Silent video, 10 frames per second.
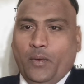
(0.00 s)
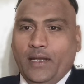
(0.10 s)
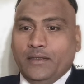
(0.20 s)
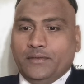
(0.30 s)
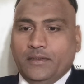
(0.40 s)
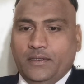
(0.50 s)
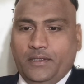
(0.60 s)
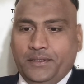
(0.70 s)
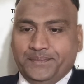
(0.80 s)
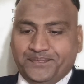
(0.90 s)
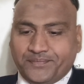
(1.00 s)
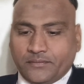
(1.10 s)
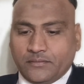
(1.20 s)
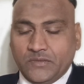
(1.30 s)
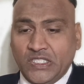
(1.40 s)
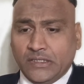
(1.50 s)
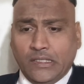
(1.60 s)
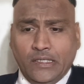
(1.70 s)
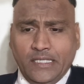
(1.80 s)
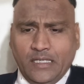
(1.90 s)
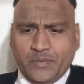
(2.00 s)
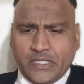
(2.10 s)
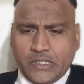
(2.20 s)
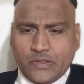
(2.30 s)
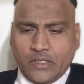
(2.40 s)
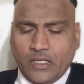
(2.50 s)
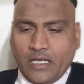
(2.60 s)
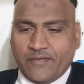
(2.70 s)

Well, the learning objectives are,